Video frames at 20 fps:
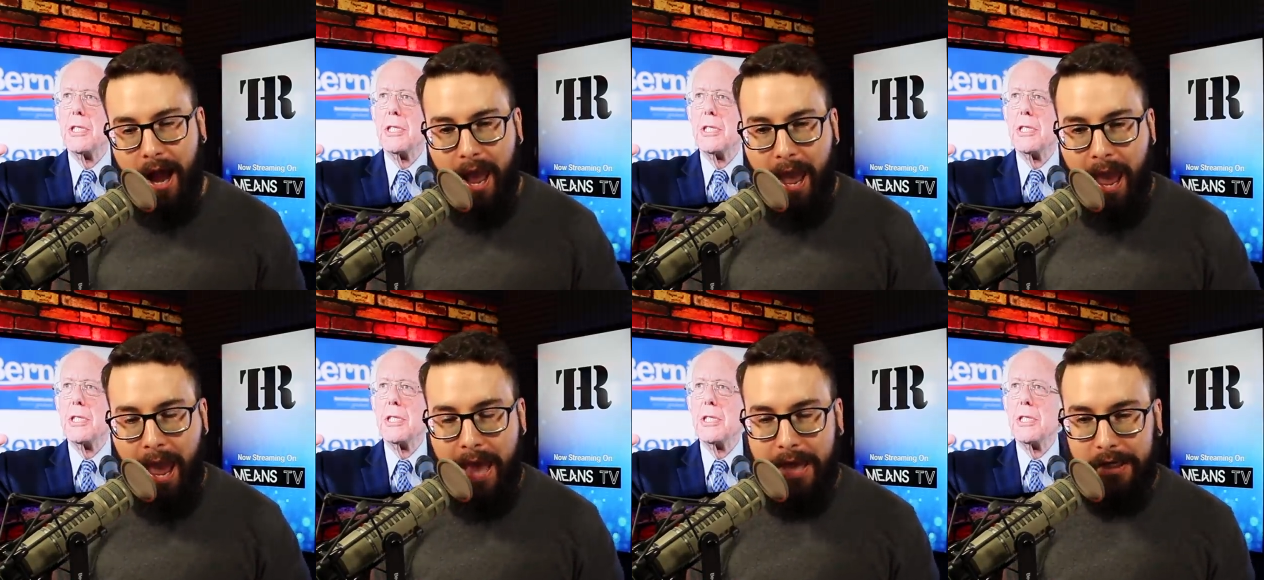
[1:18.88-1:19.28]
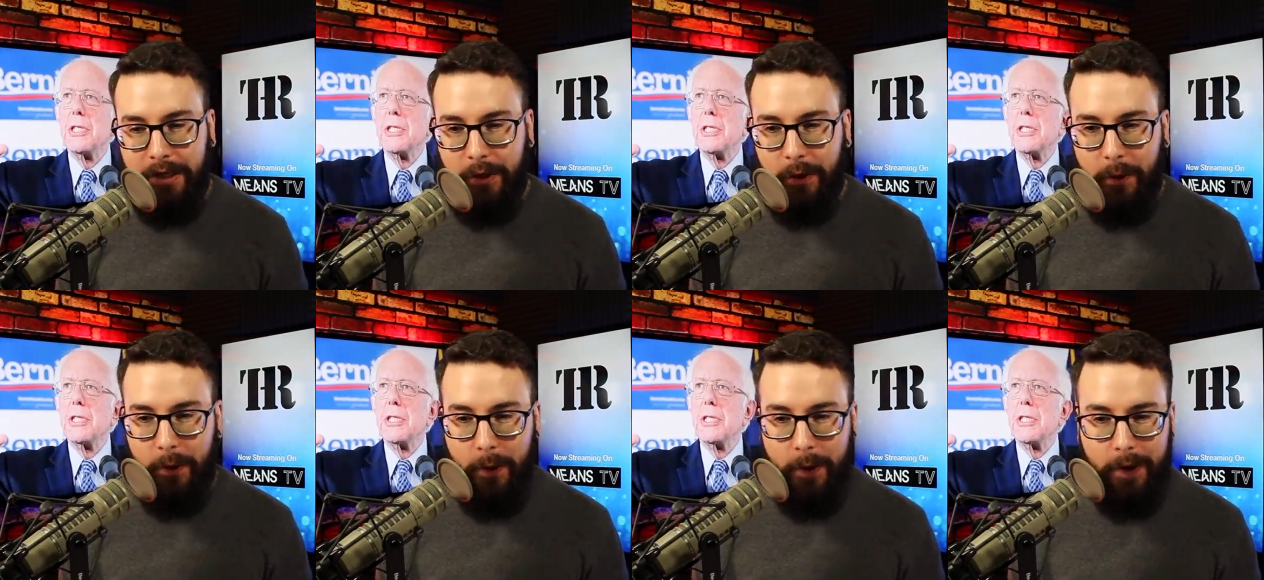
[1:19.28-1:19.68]
Speaker 1: And
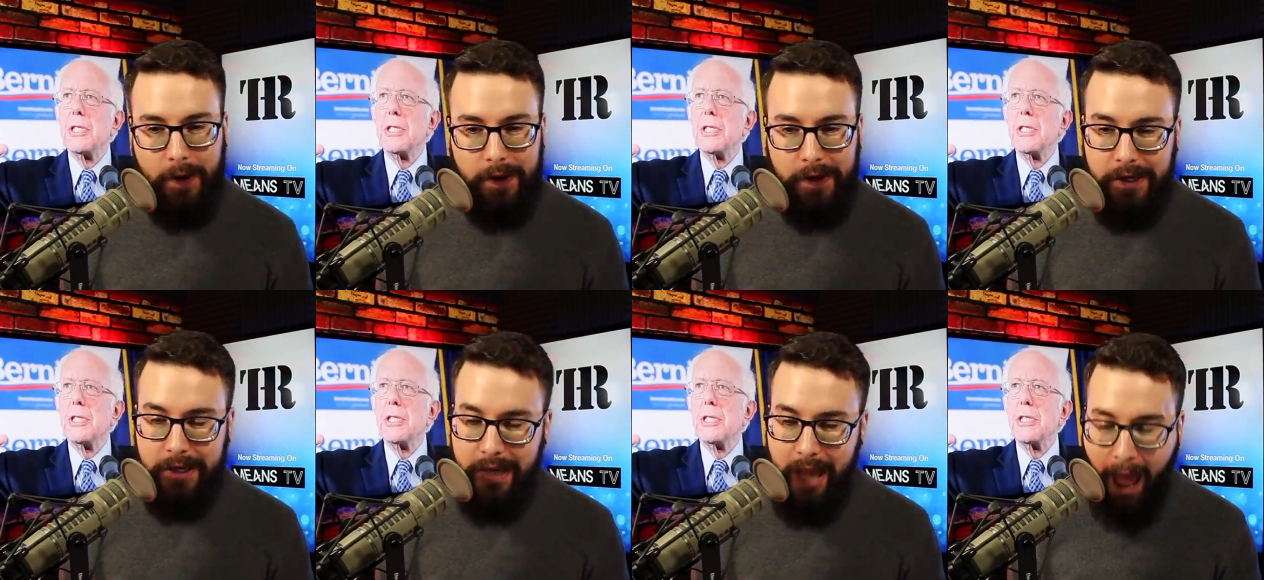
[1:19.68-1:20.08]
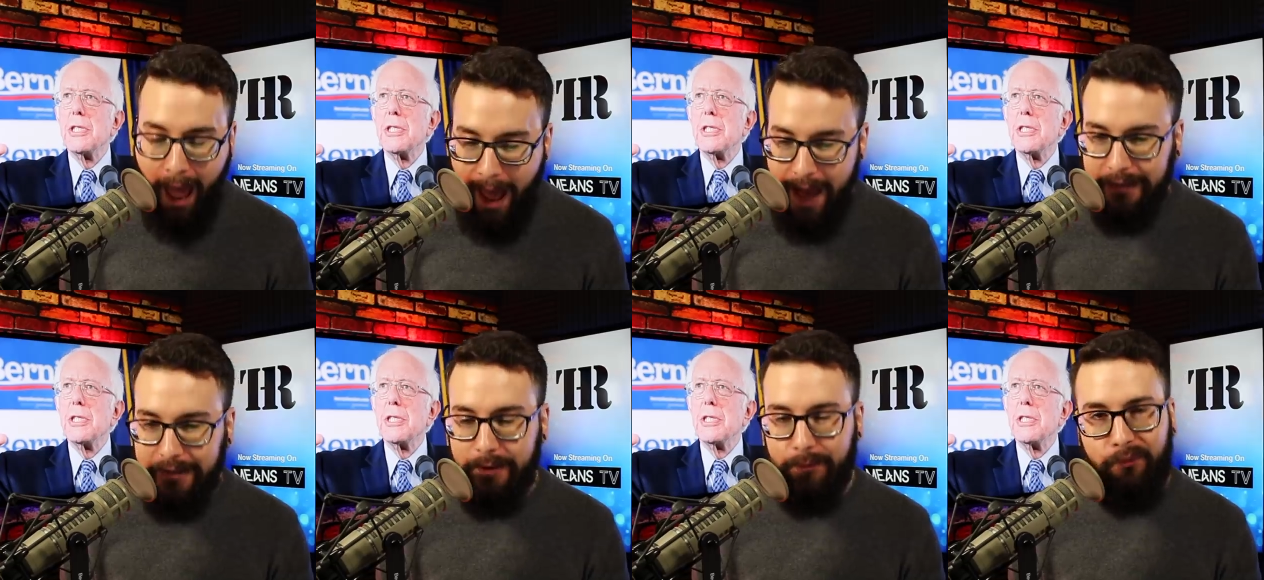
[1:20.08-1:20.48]
he
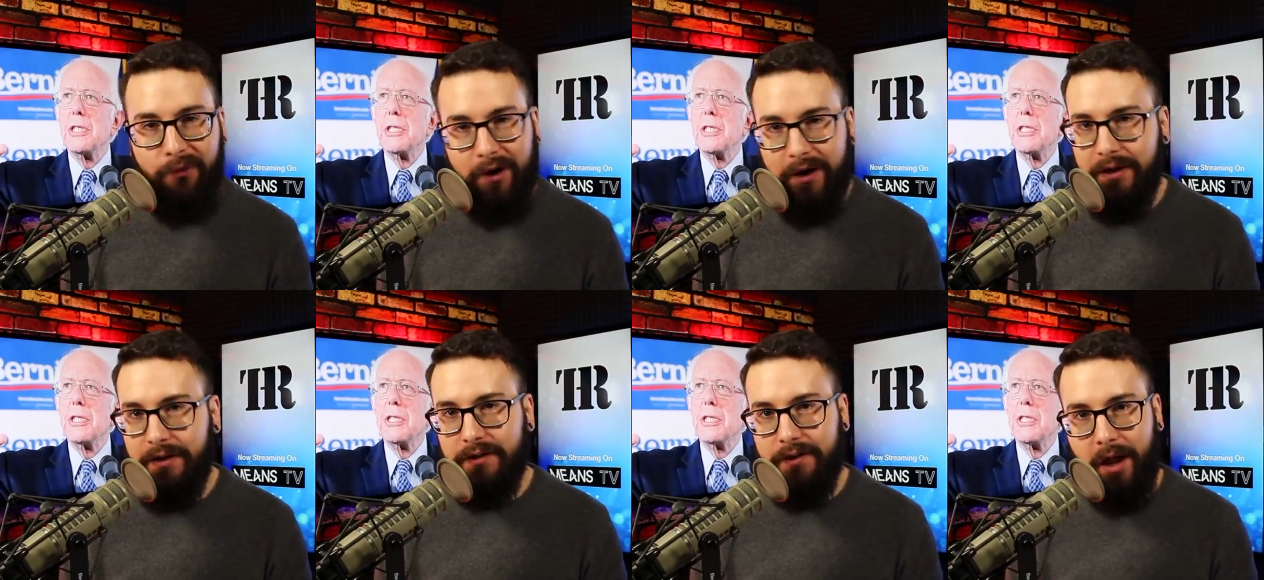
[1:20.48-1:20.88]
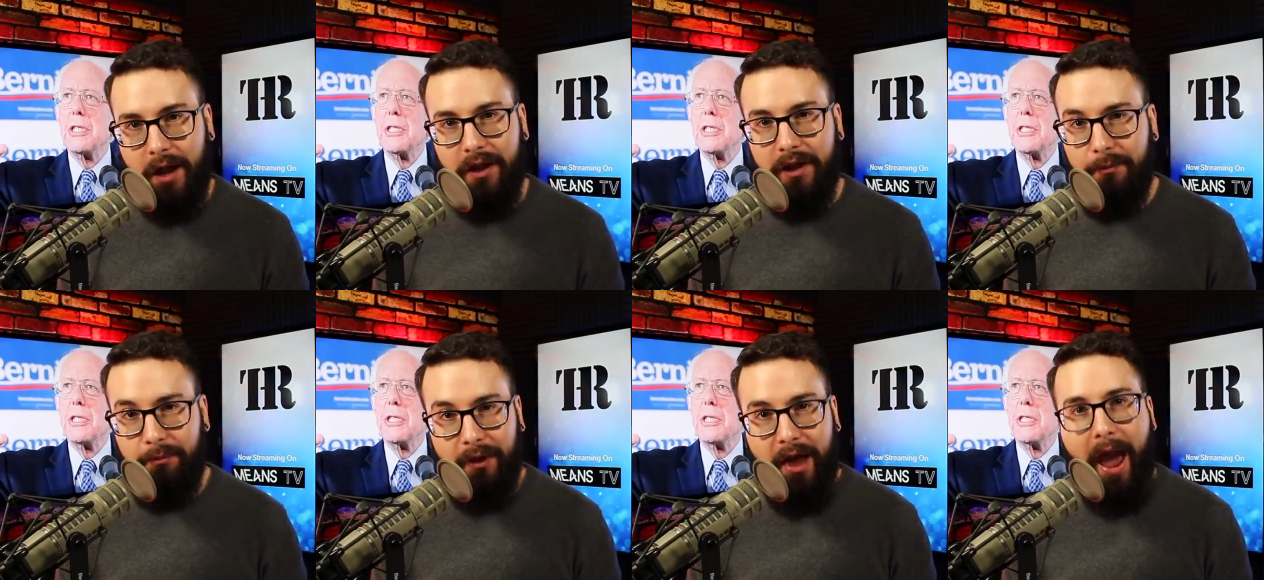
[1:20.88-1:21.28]
has a pretty
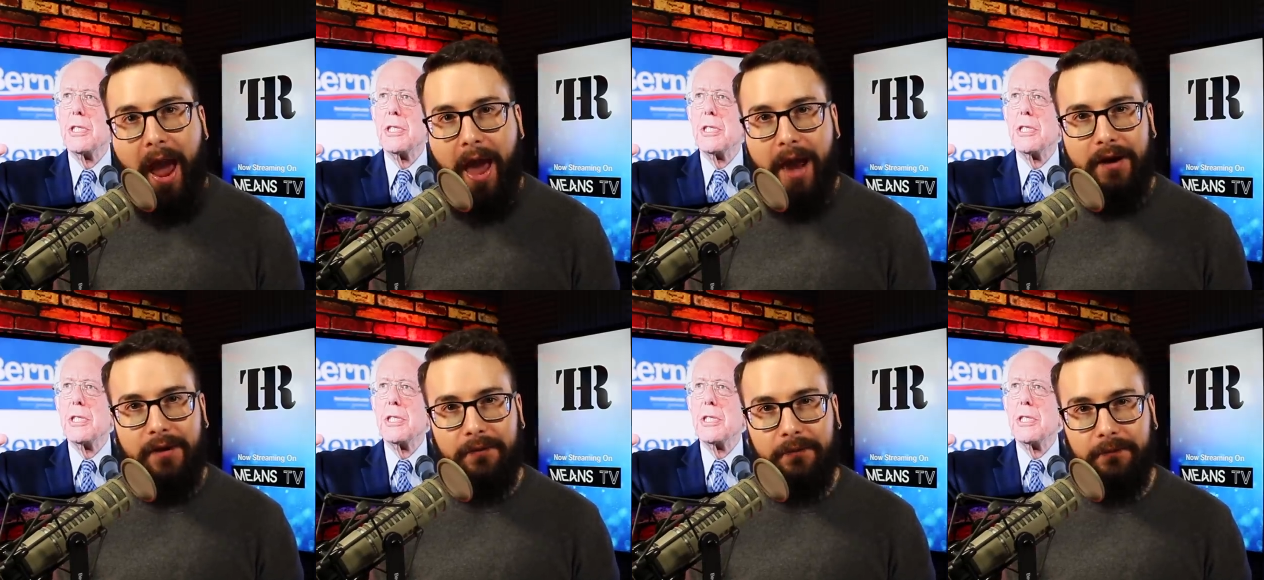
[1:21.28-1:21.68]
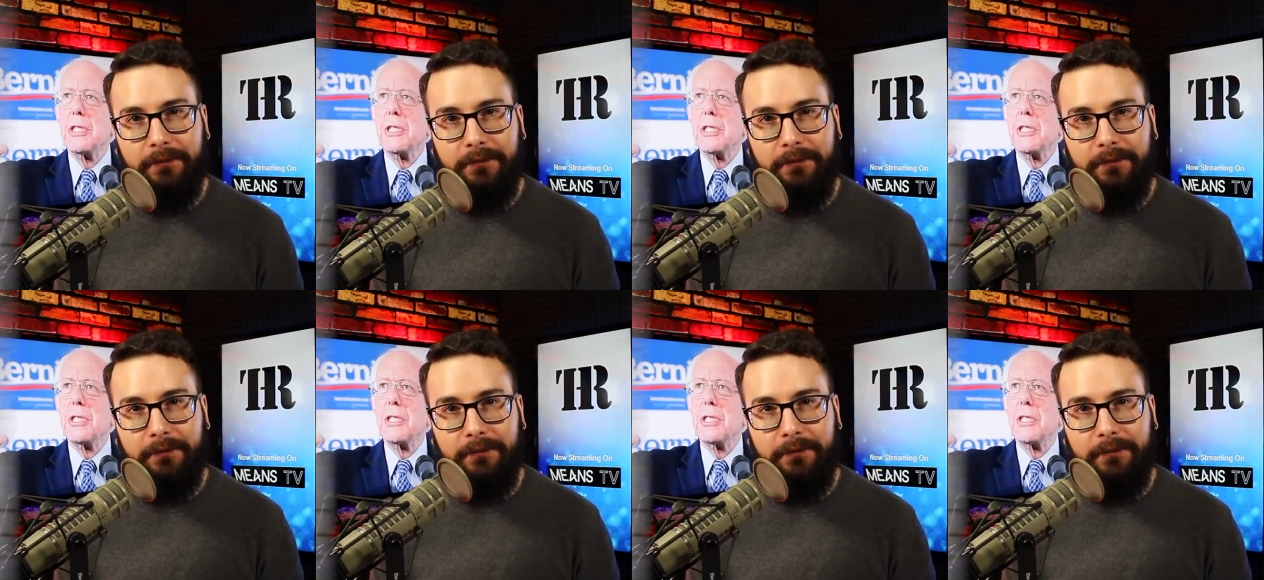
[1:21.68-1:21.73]
solid plan.